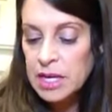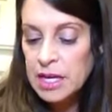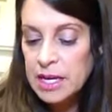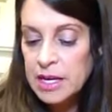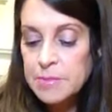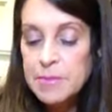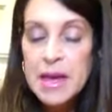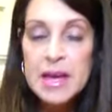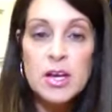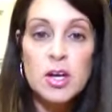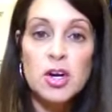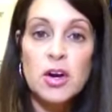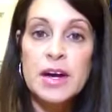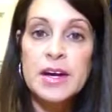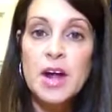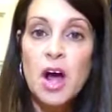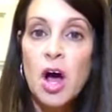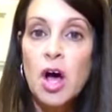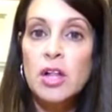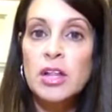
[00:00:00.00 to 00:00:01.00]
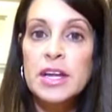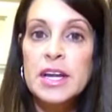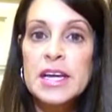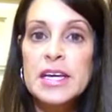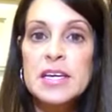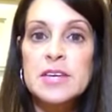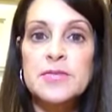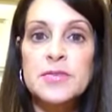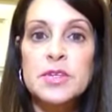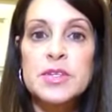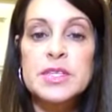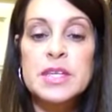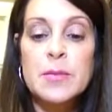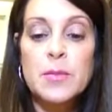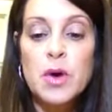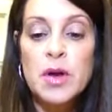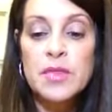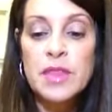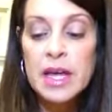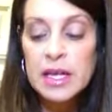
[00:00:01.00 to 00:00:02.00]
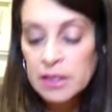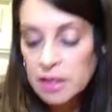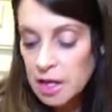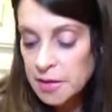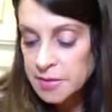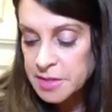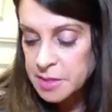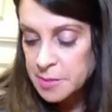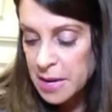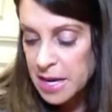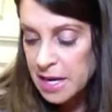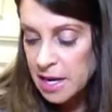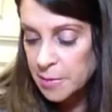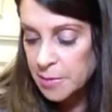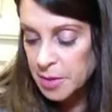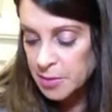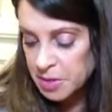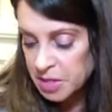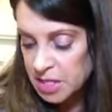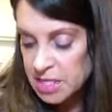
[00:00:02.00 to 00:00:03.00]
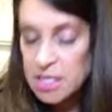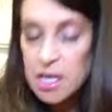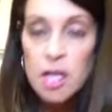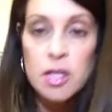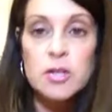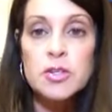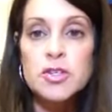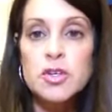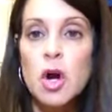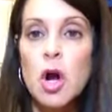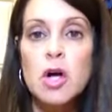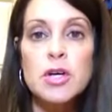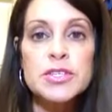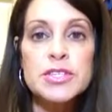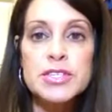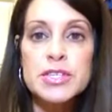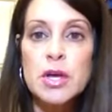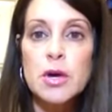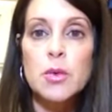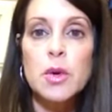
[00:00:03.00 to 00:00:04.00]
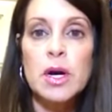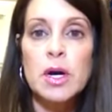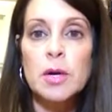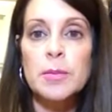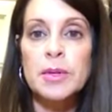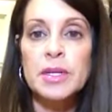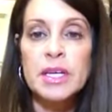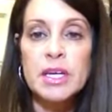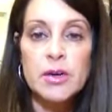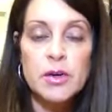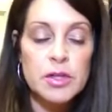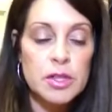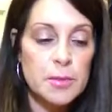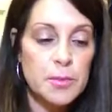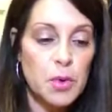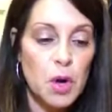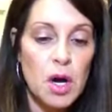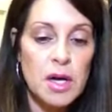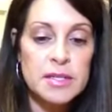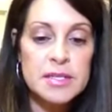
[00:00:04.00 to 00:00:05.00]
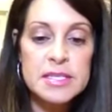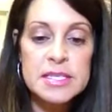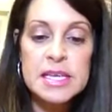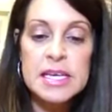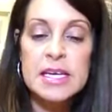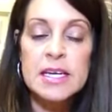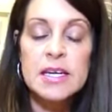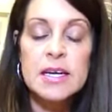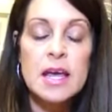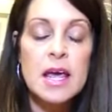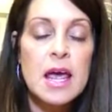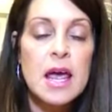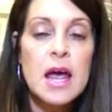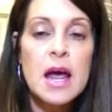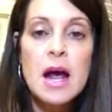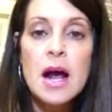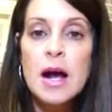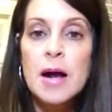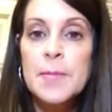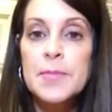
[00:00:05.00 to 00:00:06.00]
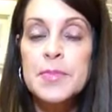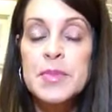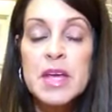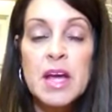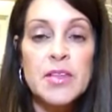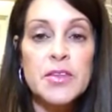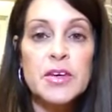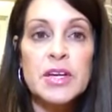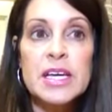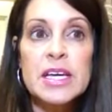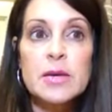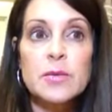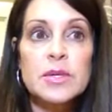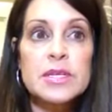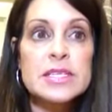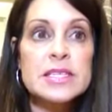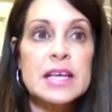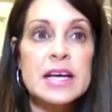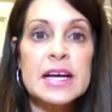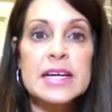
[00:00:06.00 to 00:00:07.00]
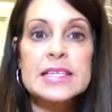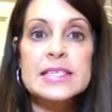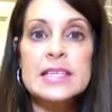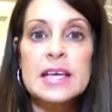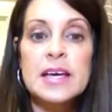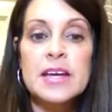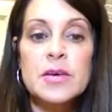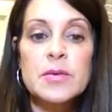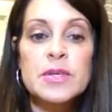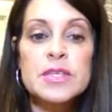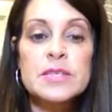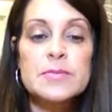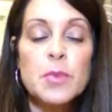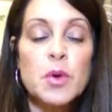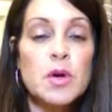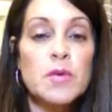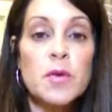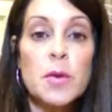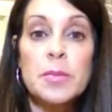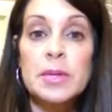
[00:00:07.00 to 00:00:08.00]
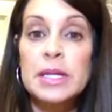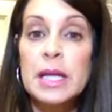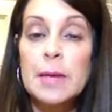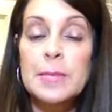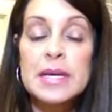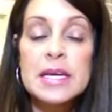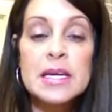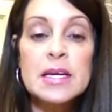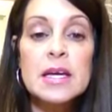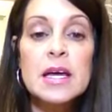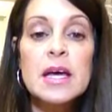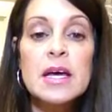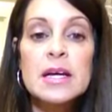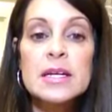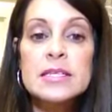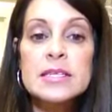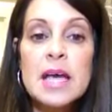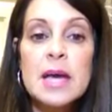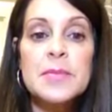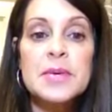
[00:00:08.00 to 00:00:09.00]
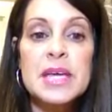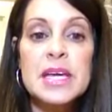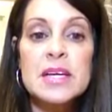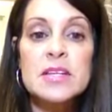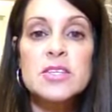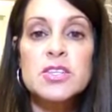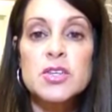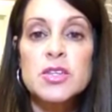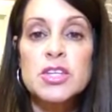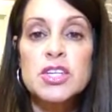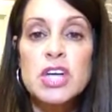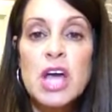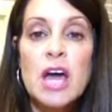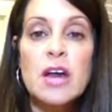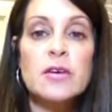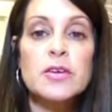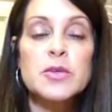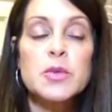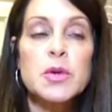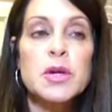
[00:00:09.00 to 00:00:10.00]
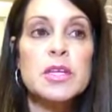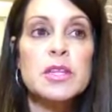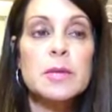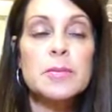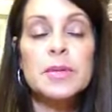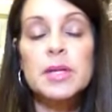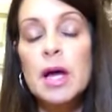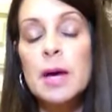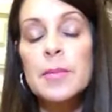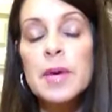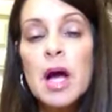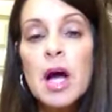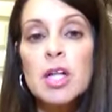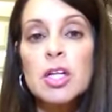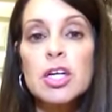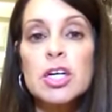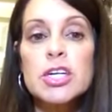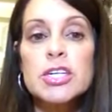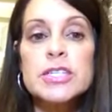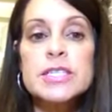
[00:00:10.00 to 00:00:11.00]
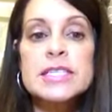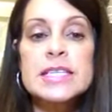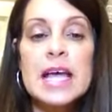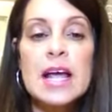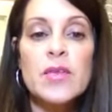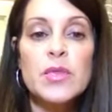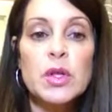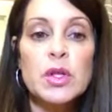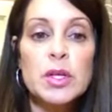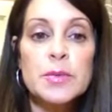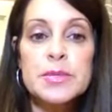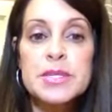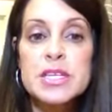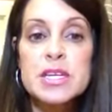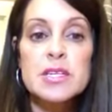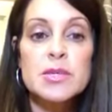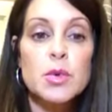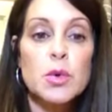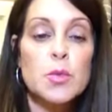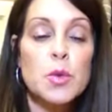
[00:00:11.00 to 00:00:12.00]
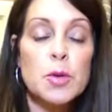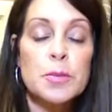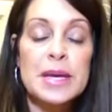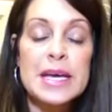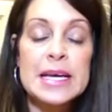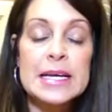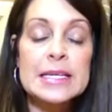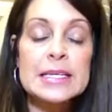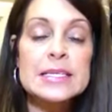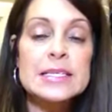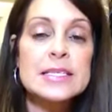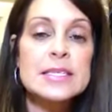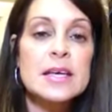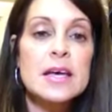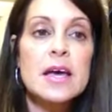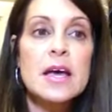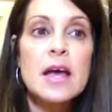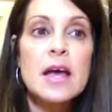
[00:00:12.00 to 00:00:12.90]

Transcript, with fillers: it'd make a great holiday gift for someone that loves makeup. I mean, these colors are all so wearable here in the bronze kit. The other kit was, like I said, it was more of a plummy type kit, so the shadows were in the plum colors, and the lipsticks were more pinks.